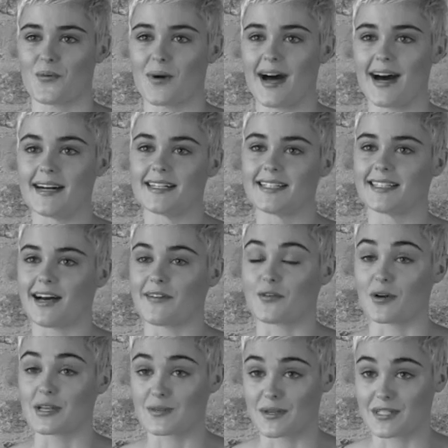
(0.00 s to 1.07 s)
Well, I've
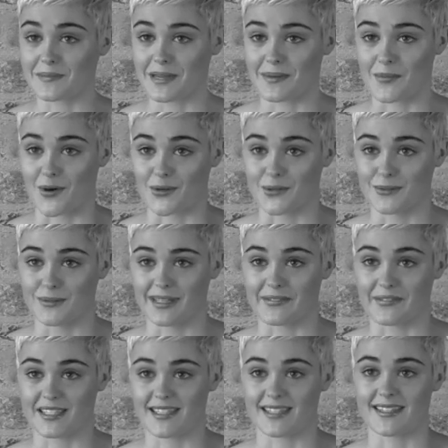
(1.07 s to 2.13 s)
always wanted to be a model
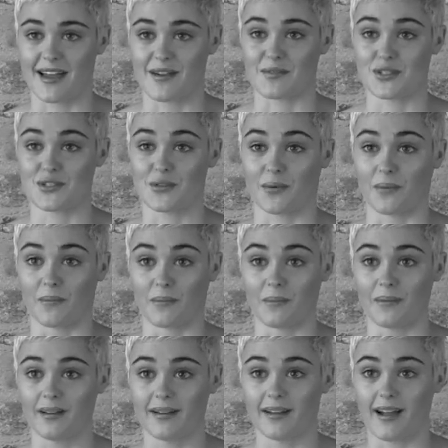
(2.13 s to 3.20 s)
ever since I was
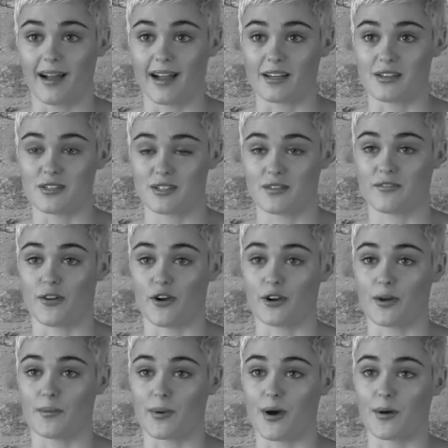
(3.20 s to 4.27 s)
two. I used to
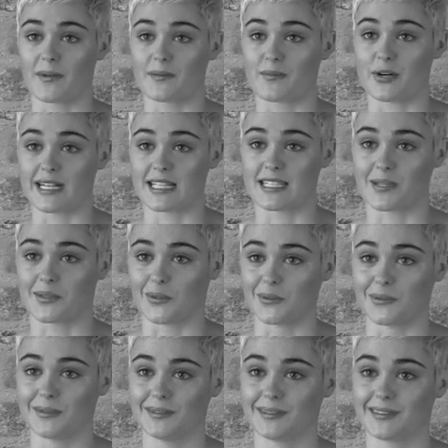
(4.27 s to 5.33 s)
photobomb at
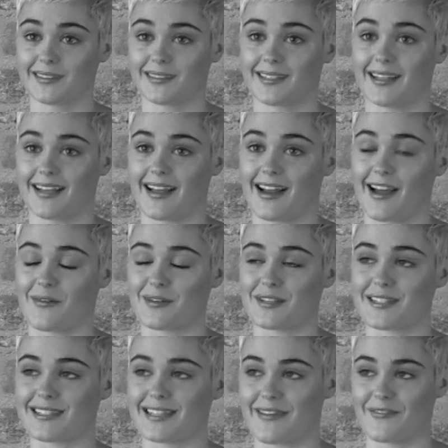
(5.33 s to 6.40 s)
preschool and I
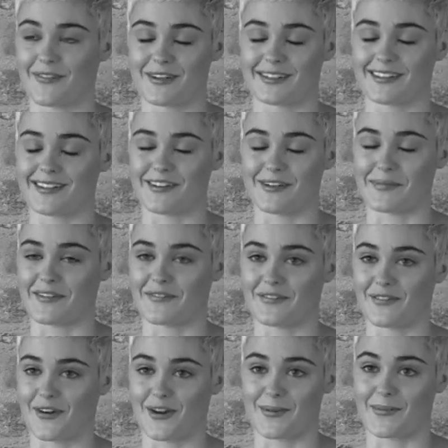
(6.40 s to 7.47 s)
was, everyone knew me for
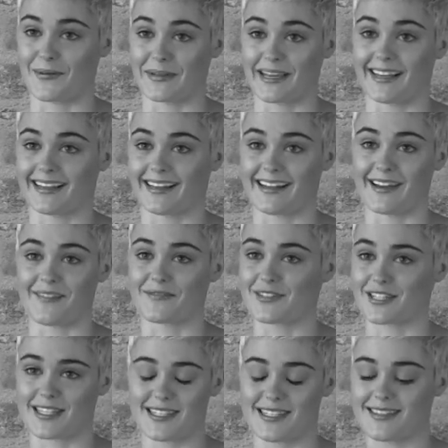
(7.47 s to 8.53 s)
photobombing, and I've
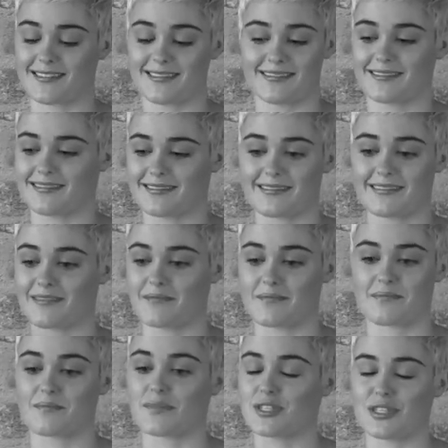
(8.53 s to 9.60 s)
just
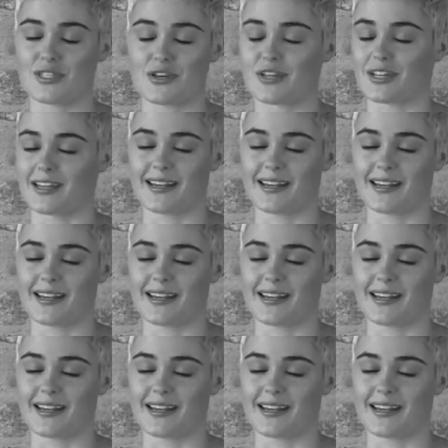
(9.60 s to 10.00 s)
pursued